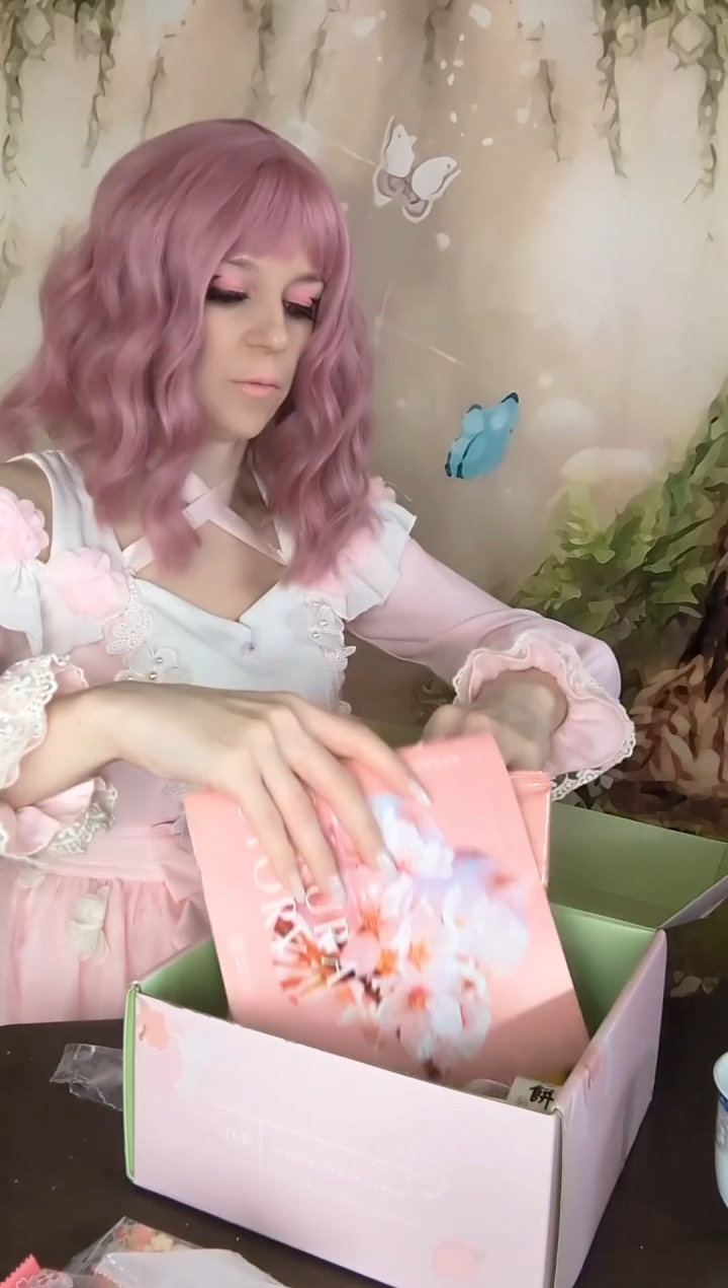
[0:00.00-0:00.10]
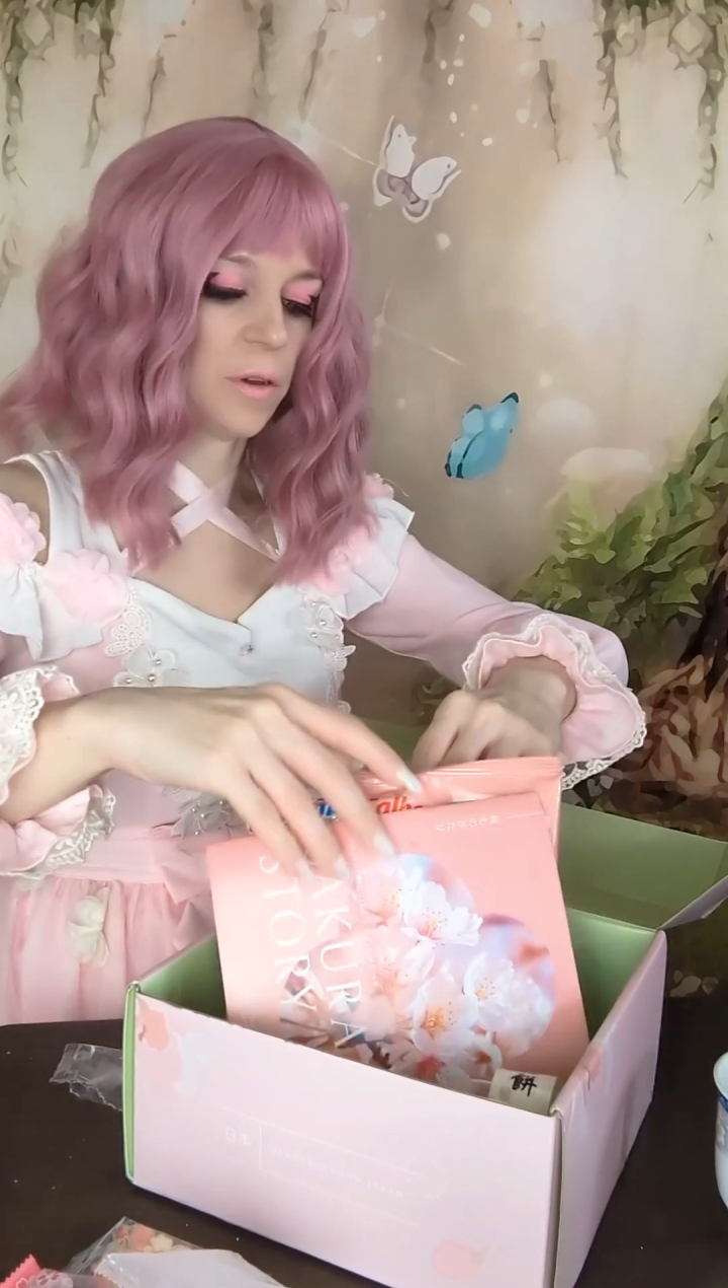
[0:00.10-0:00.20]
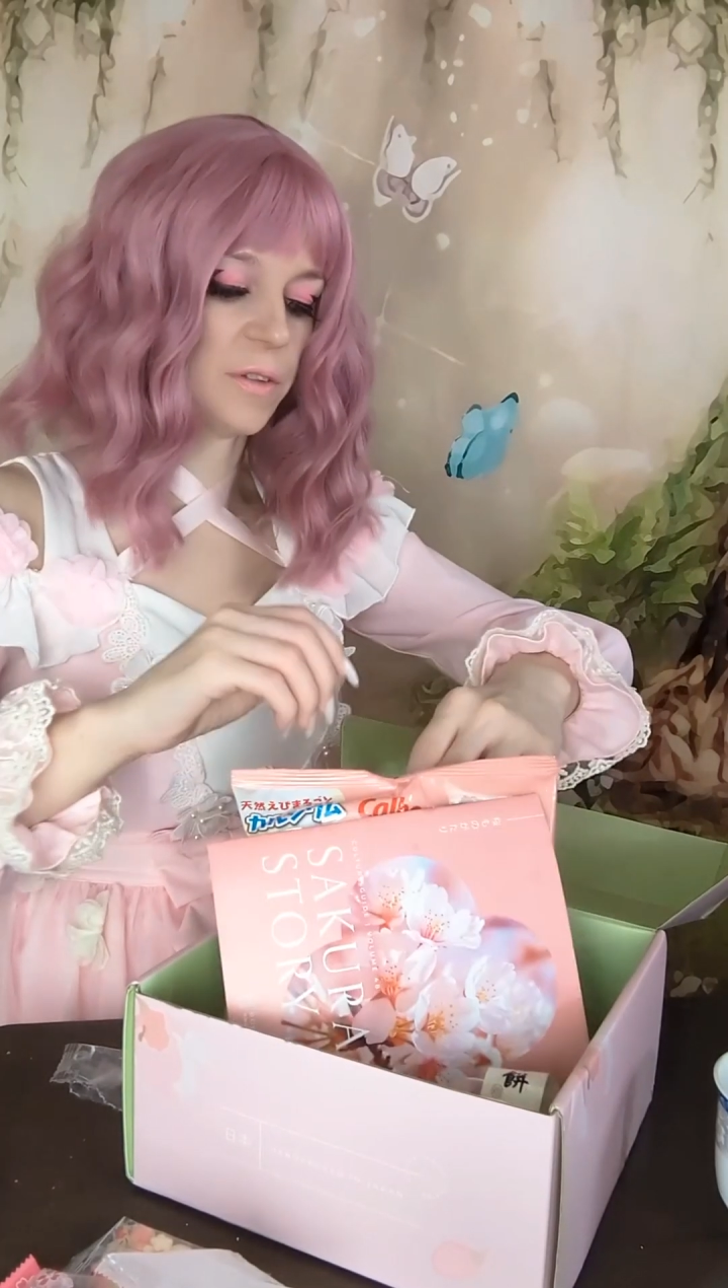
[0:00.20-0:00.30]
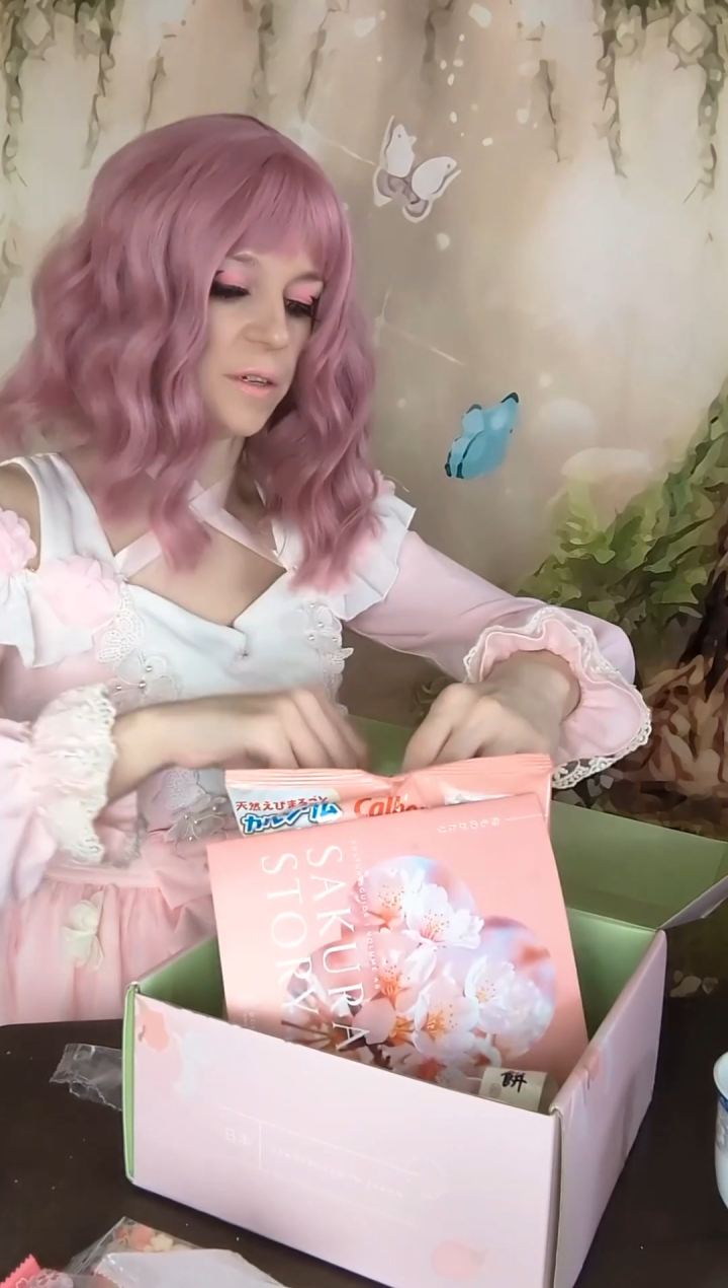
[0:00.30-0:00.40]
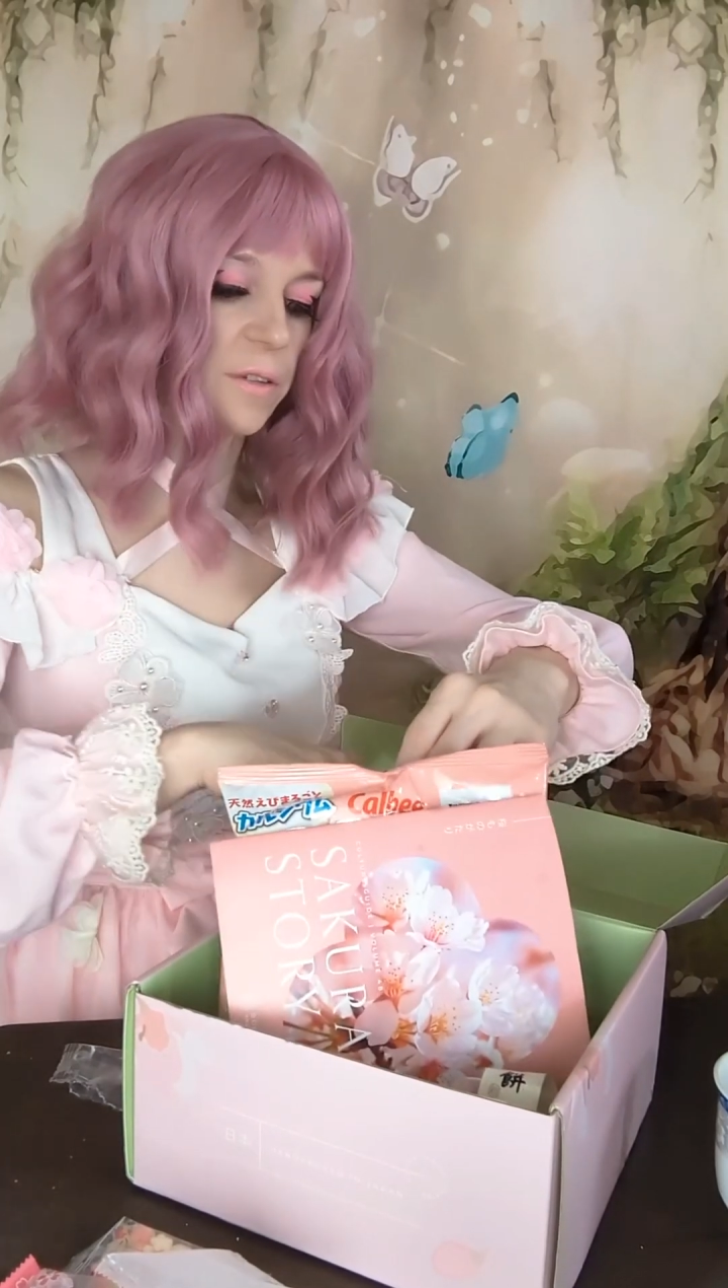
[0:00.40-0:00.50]

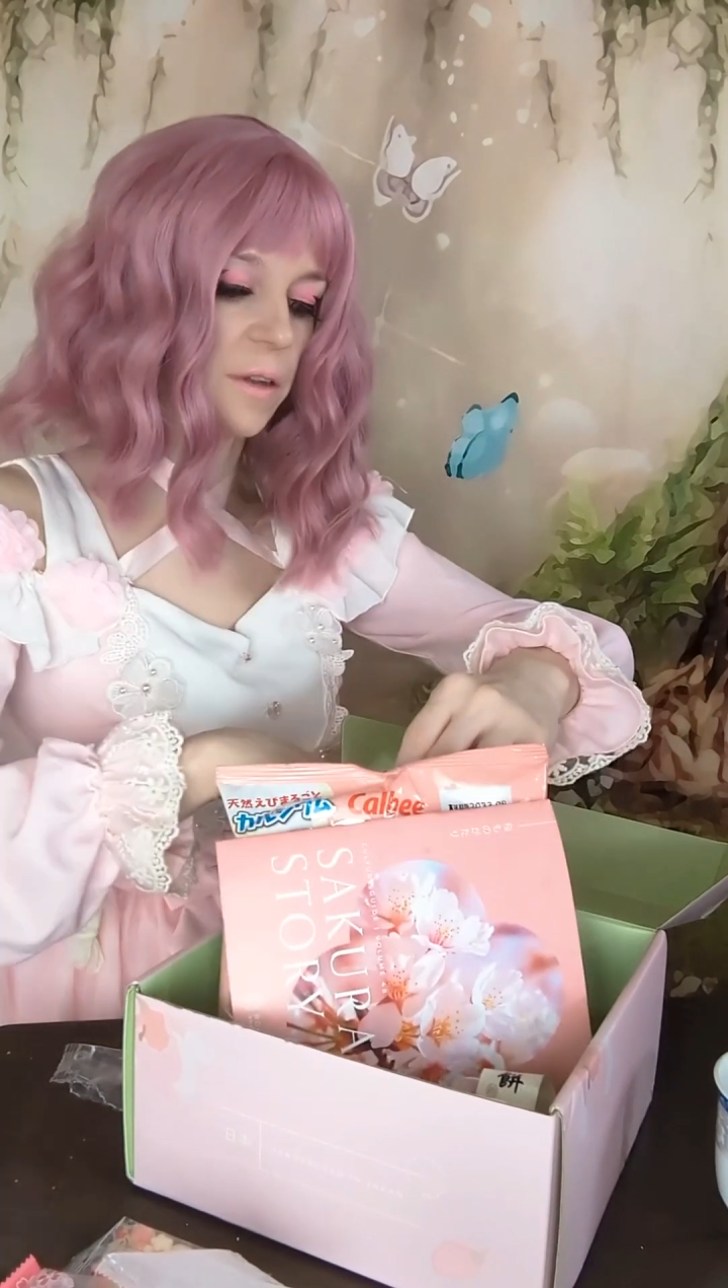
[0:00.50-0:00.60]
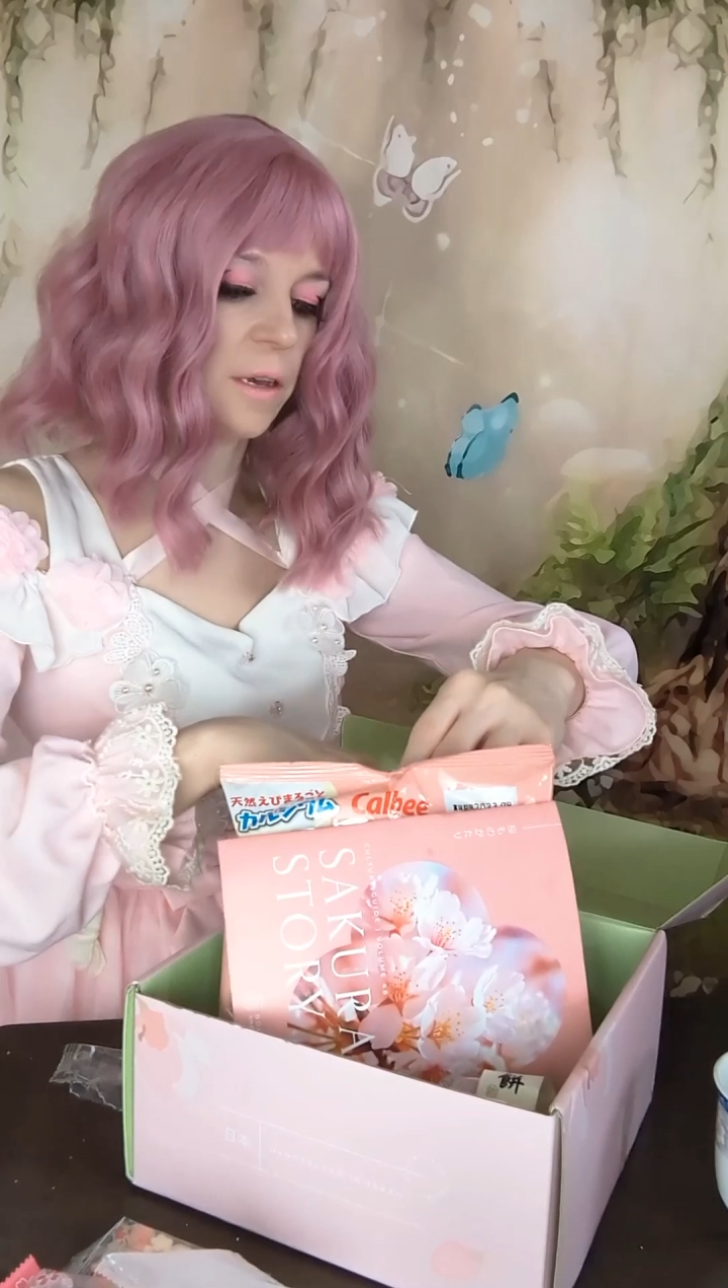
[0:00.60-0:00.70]
was this.